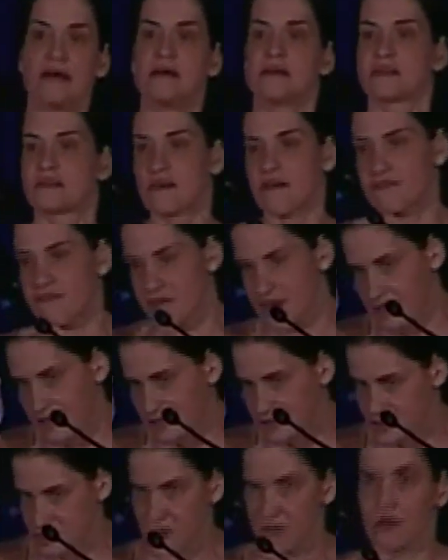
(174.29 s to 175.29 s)

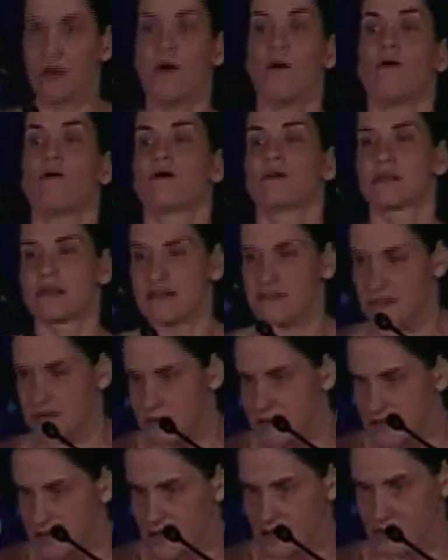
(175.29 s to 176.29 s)
suffocation, or leaving
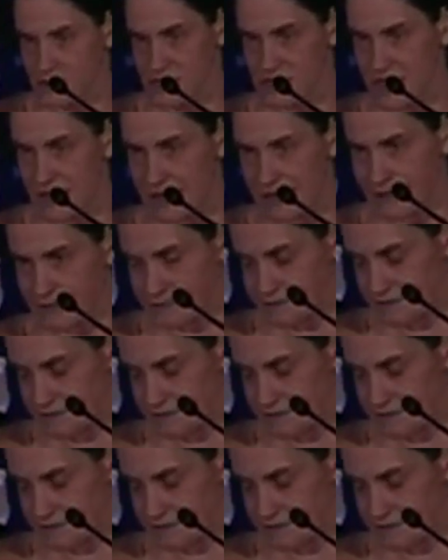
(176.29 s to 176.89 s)
me there to die.